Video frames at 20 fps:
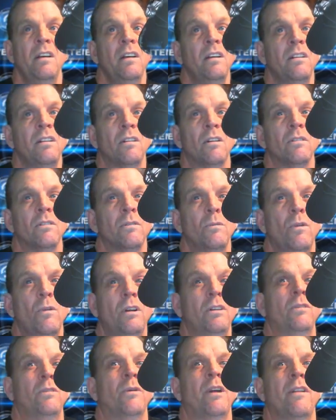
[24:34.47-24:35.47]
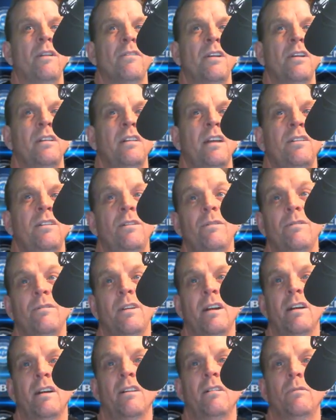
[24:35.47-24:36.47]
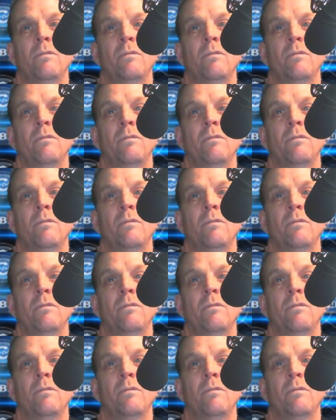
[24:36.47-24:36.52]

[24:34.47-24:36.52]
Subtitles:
The one great thing they do there,